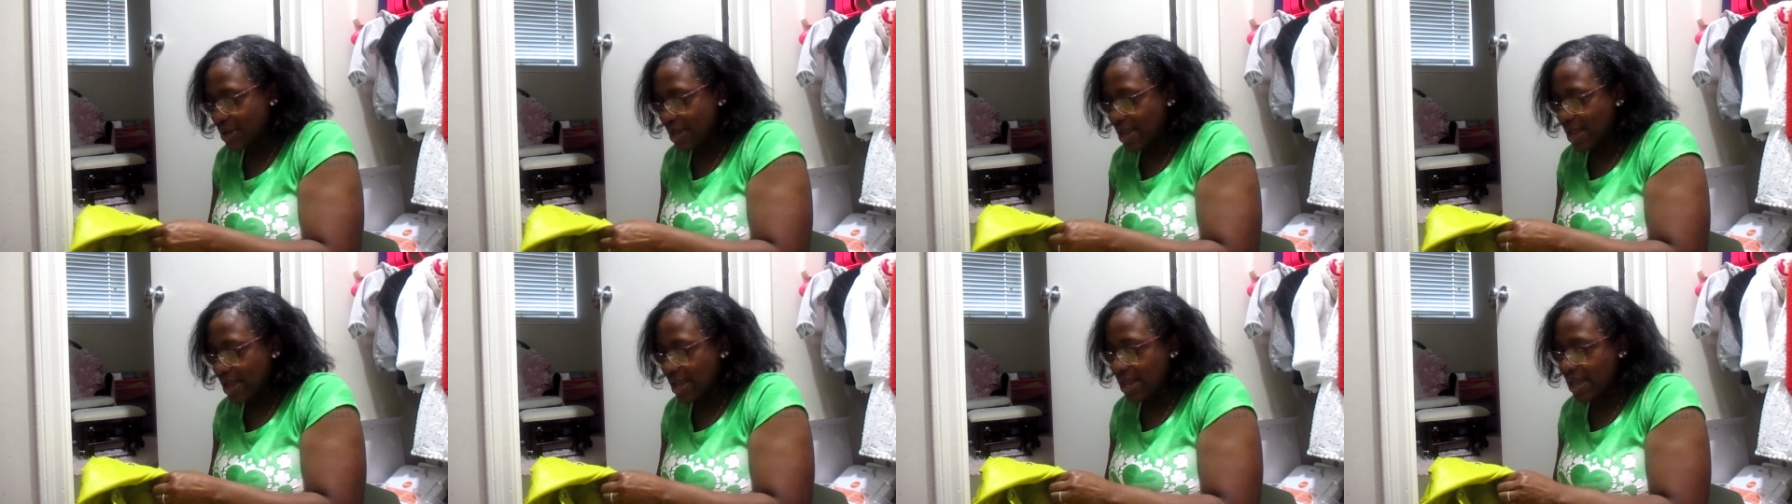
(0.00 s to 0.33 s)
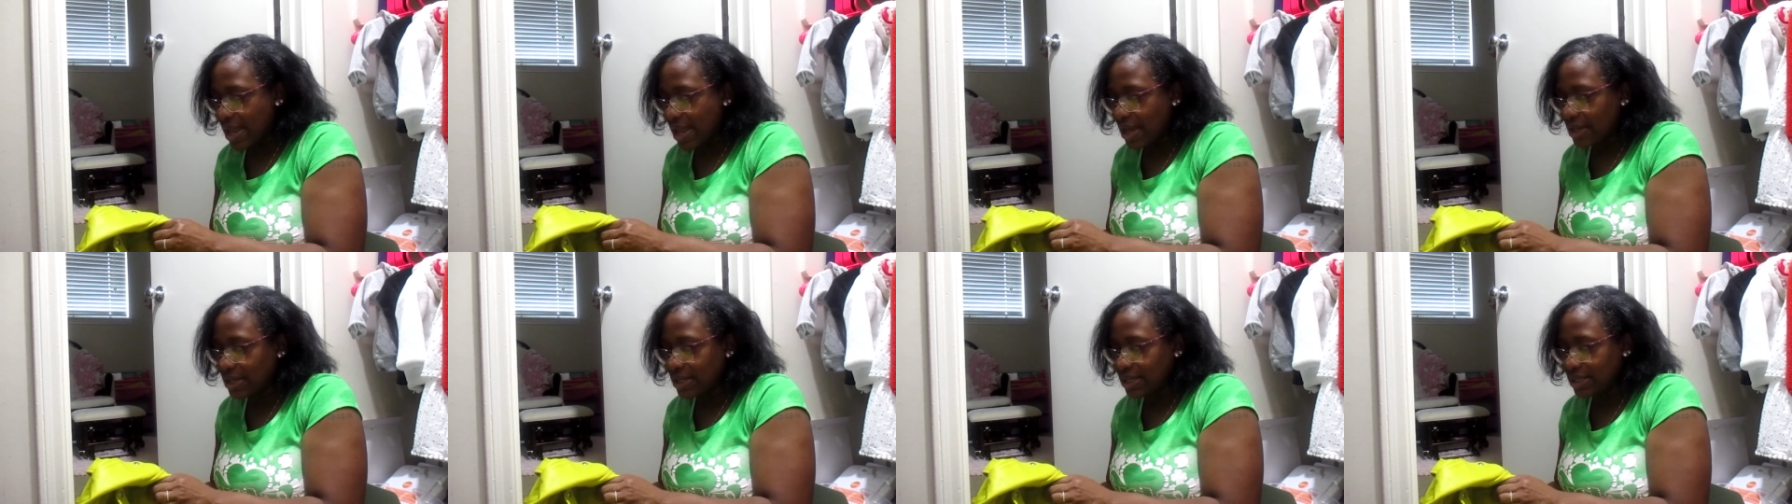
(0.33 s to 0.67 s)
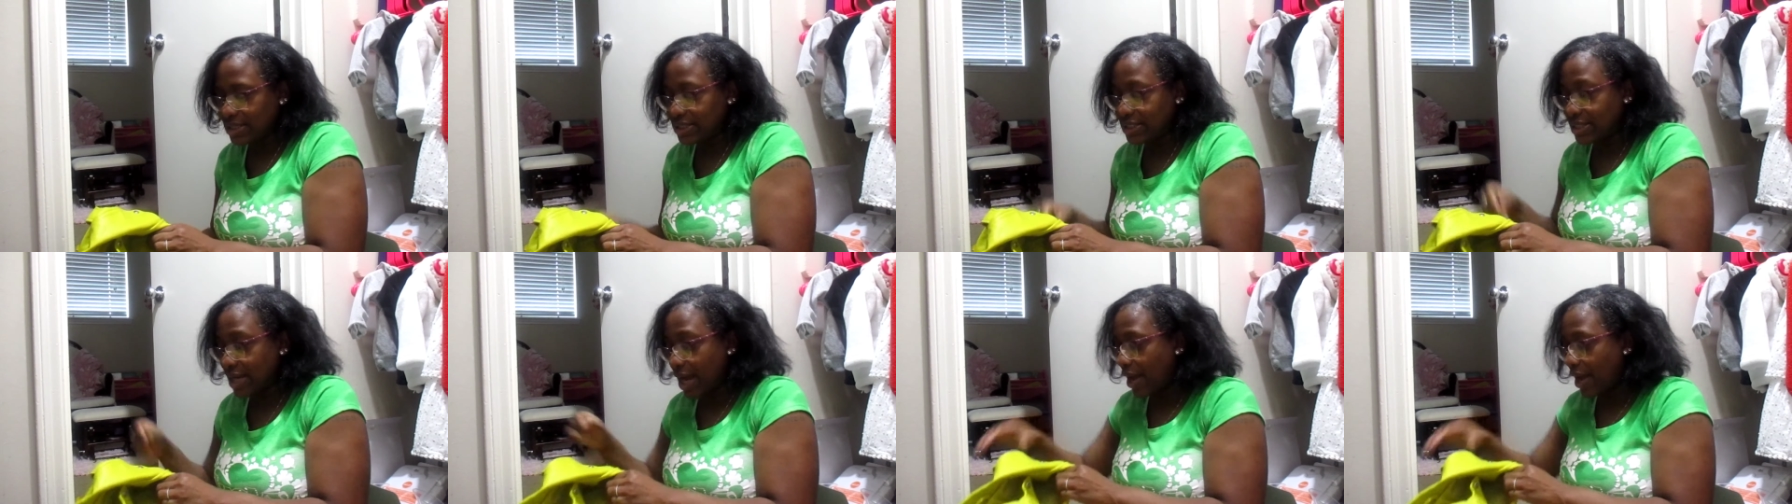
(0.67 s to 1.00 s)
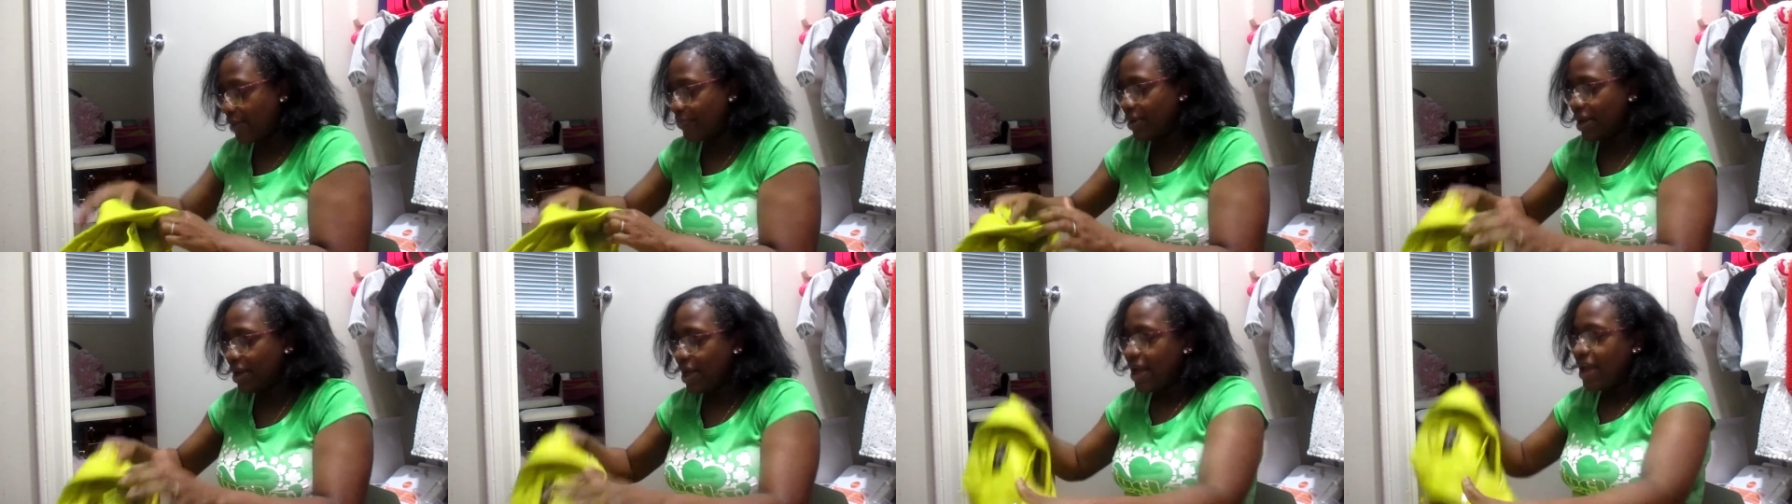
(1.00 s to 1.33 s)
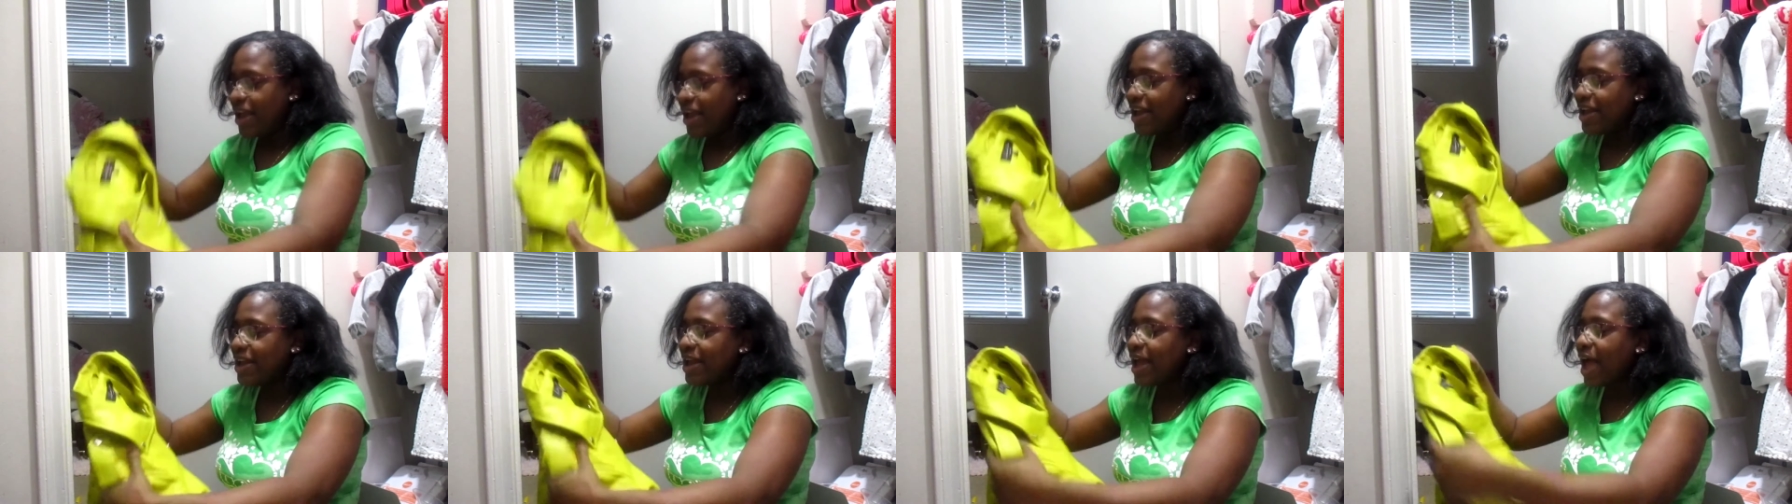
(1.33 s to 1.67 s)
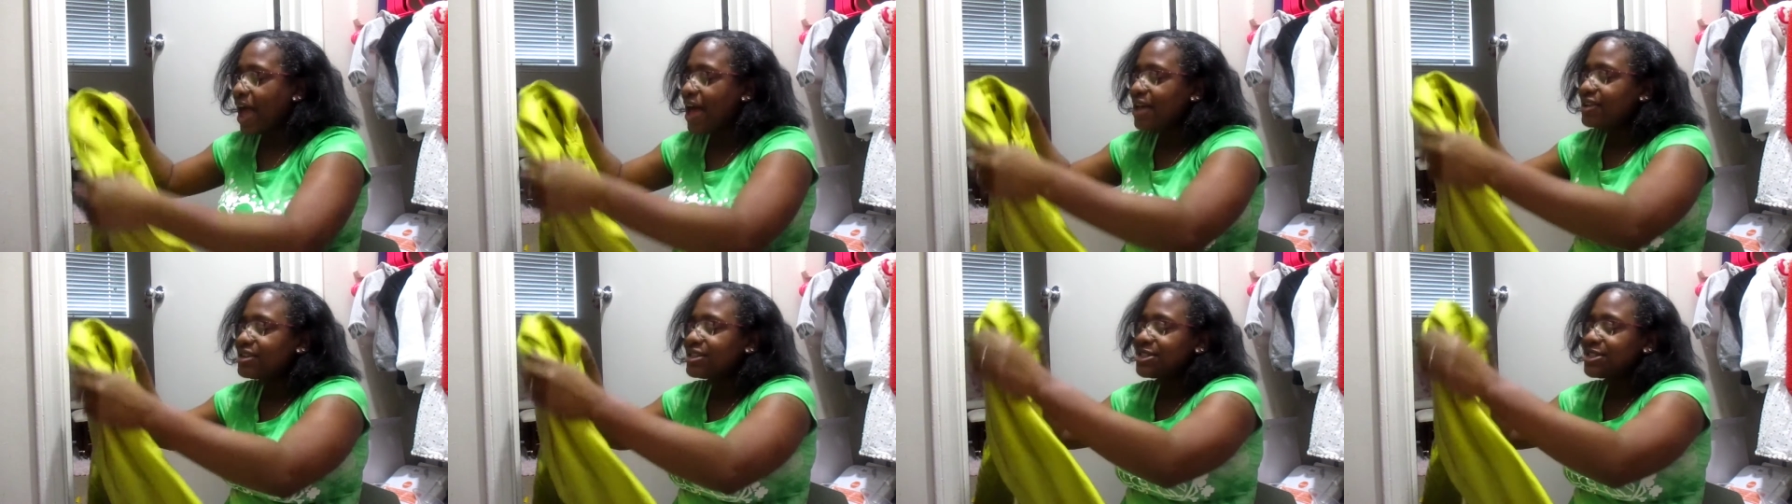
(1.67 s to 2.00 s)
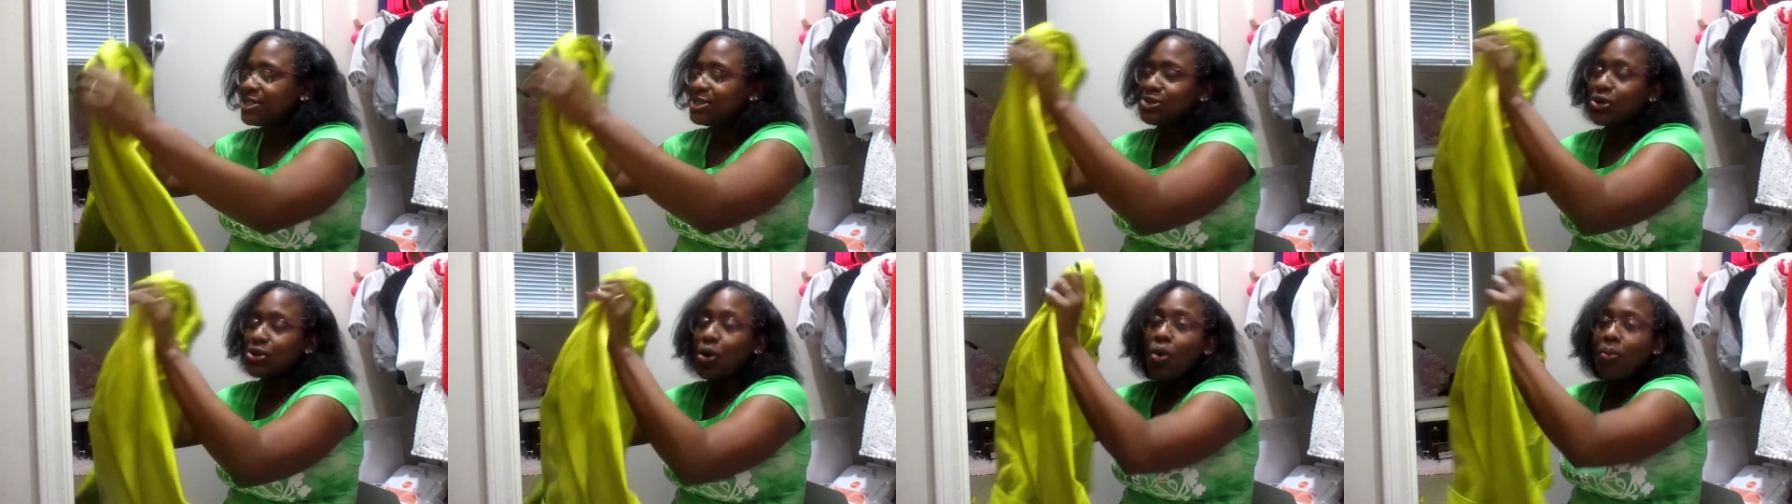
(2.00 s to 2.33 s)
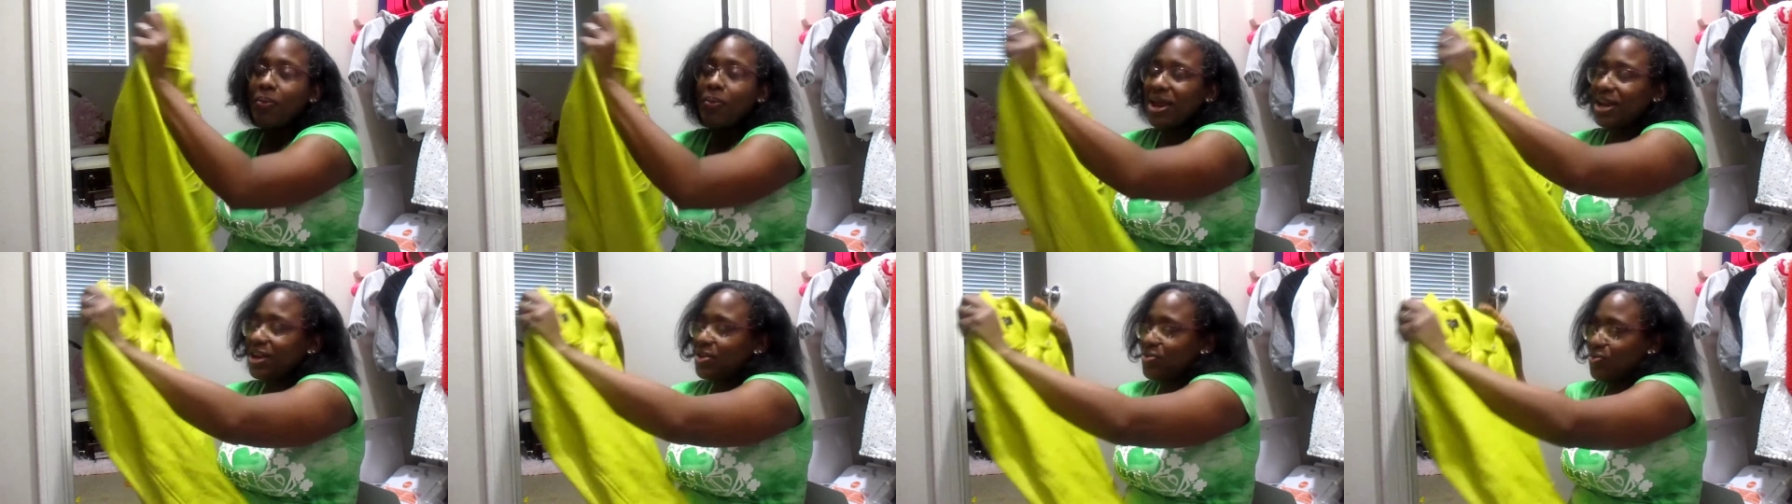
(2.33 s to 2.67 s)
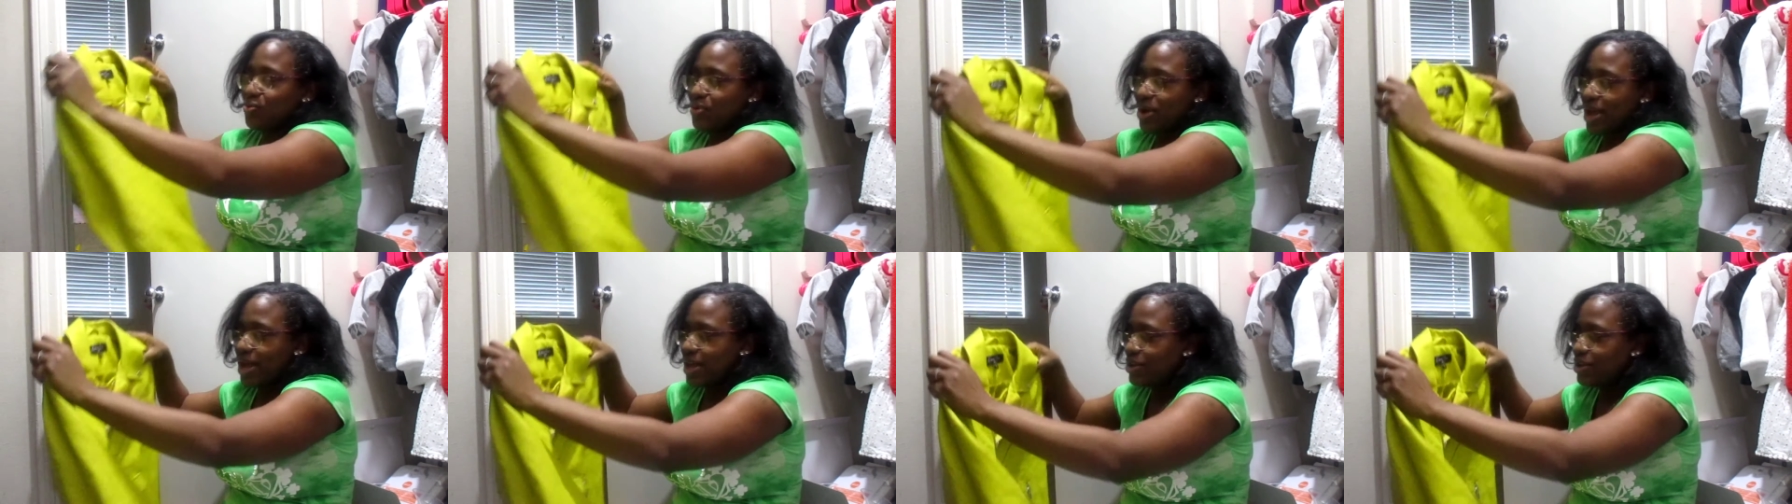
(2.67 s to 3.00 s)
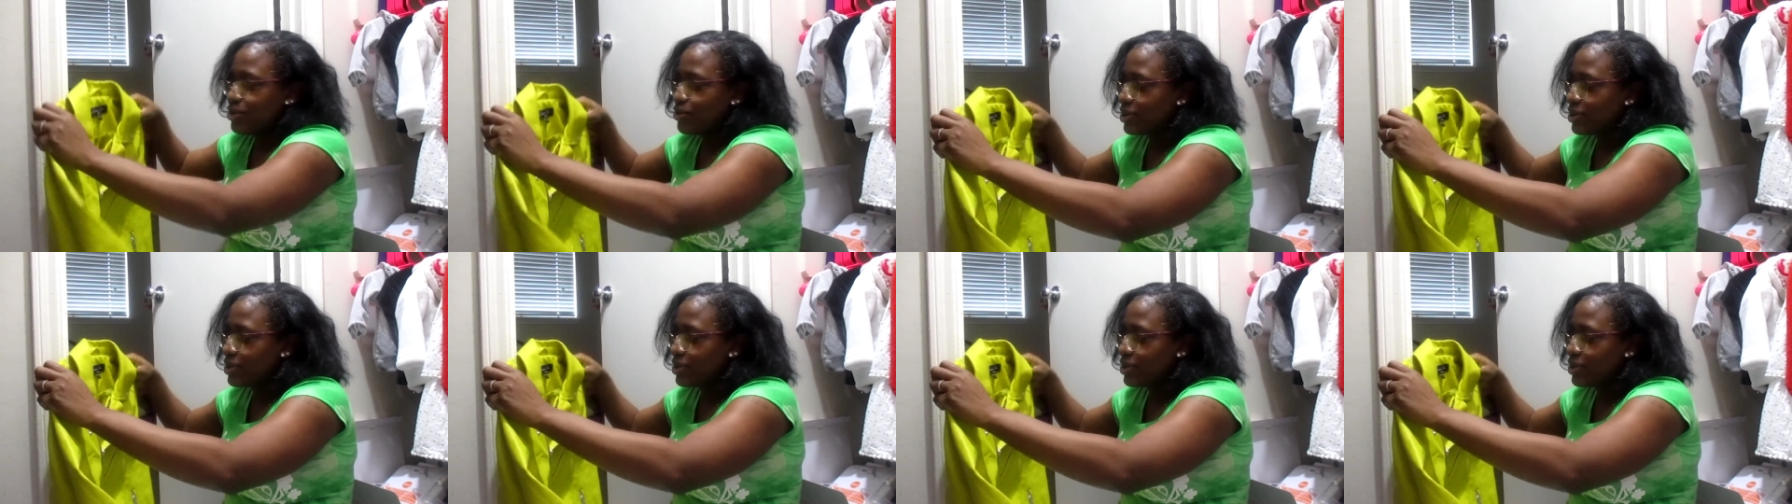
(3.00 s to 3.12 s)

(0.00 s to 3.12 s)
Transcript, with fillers: a good job. It has so many ways you